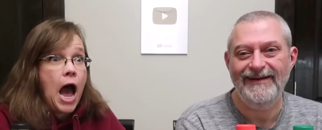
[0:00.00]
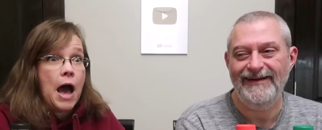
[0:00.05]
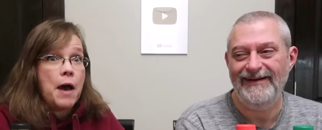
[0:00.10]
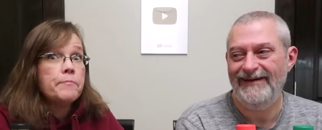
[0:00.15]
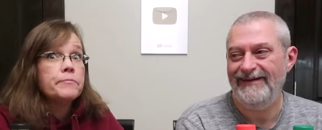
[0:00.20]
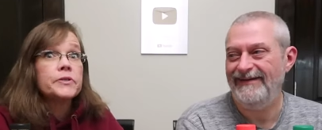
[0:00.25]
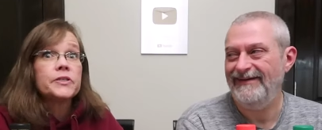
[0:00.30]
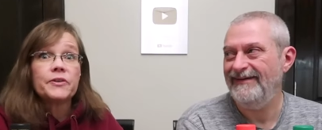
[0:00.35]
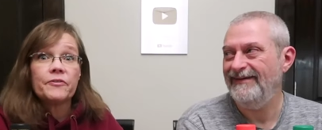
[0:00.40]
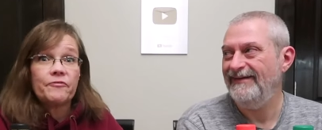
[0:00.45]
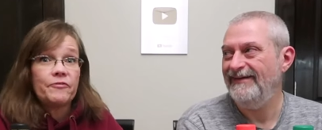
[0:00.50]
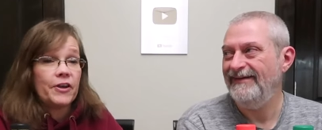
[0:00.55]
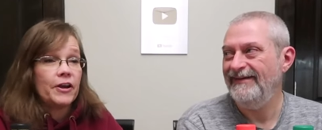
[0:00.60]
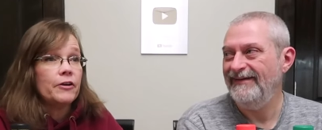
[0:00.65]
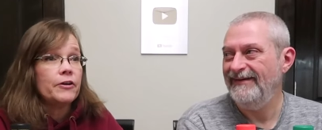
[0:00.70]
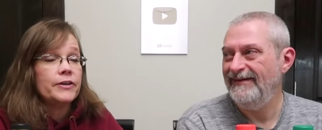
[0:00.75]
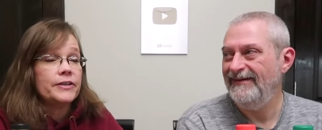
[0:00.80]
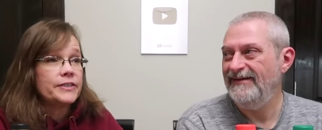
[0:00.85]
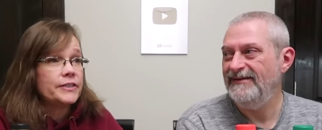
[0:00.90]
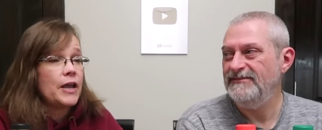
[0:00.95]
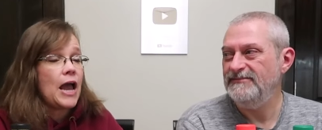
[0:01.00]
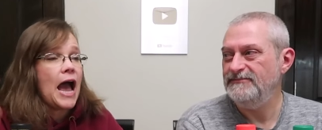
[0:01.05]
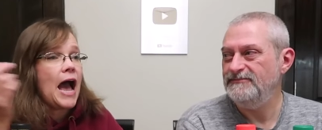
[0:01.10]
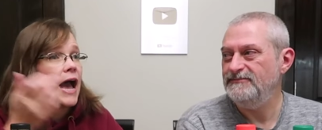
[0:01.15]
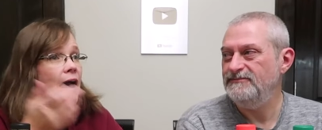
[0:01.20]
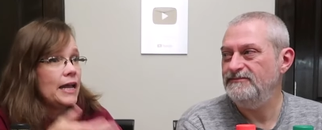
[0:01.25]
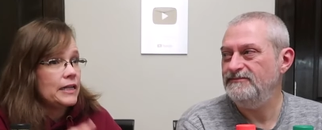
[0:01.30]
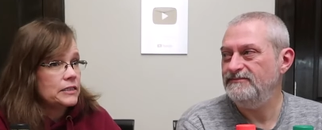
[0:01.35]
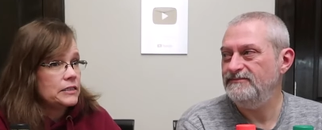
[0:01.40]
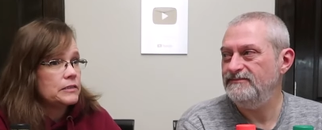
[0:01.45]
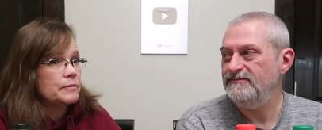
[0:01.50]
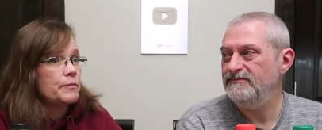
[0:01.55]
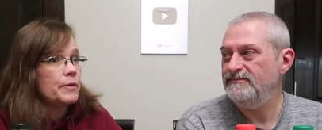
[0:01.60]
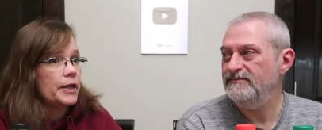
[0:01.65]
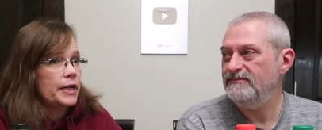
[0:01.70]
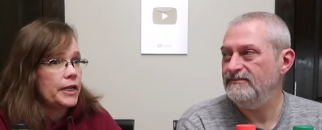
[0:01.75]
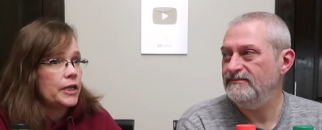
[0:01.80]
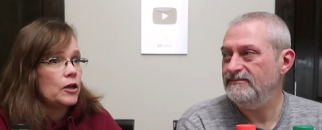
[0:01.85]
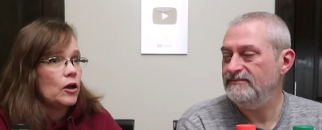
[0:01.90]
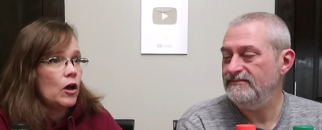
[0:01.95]
Speaker 1: I'm very. I had
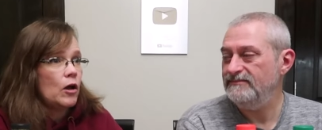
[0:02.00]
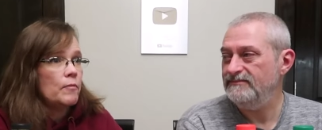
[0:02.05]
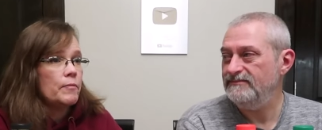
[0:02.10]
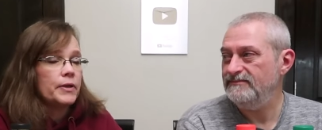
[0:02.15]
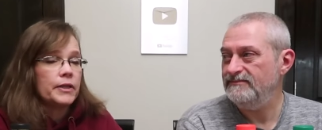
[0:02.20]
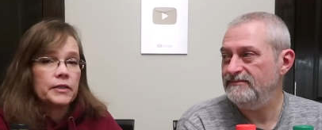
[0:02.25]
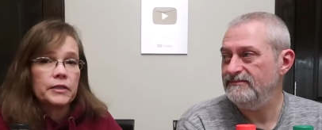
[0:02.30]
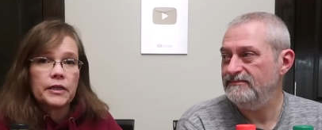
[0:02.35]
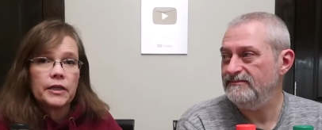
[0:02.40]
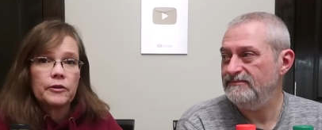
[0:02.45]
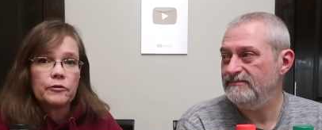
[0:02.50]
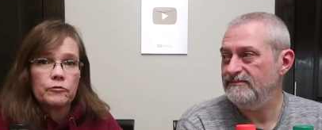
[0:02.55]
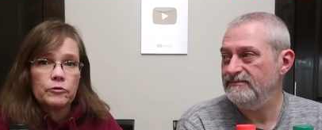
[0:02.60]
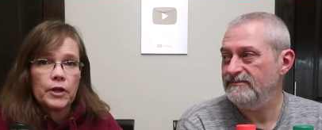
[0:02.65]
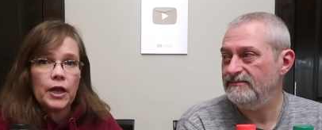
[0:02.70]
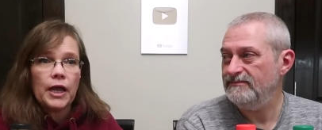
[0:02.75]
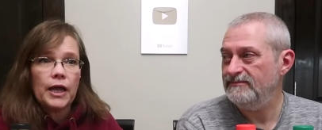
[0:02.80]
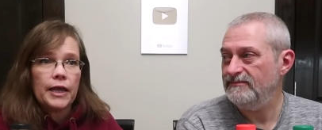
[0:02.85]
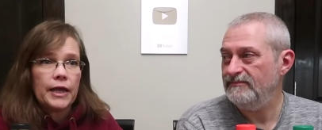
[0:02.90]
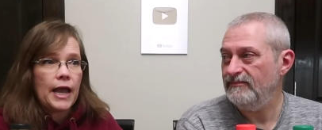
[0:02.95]
somebody comment the other day.